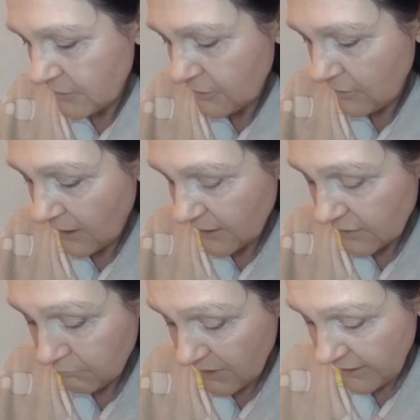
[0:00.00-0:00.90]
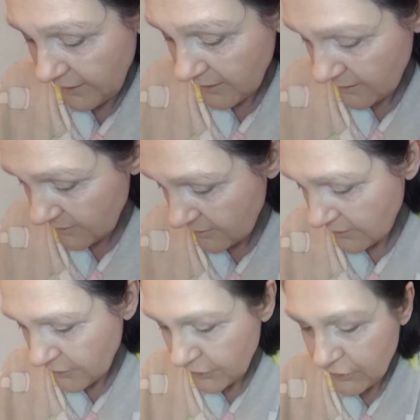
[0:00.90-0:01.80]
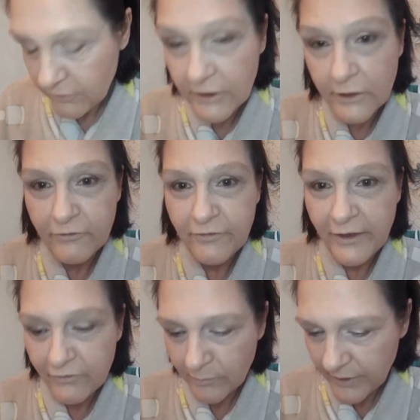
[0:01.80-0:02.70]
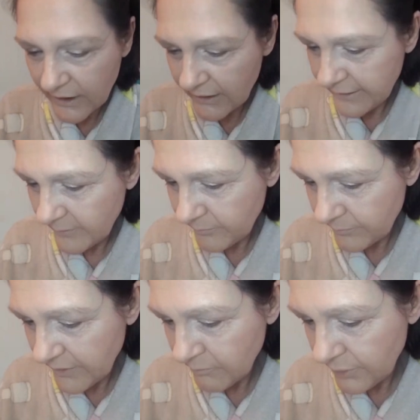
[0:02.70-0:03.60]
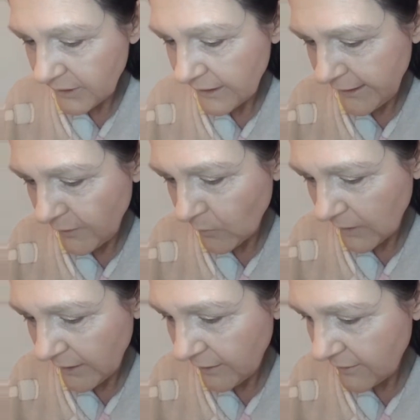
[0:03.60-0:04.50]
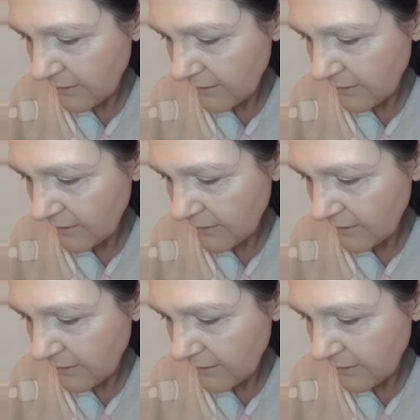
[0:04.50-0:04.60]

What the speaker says: So that's my new little favorite palette I've been playing with,